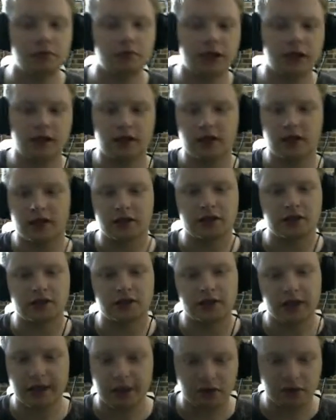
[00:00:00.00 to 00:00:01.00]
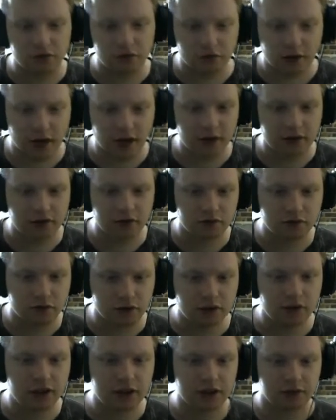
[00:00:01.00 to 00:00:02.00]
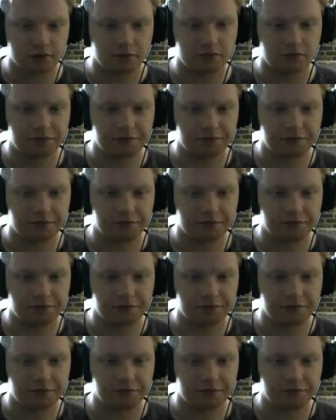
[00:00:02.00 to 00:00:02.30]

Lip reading: in this second round of doing them.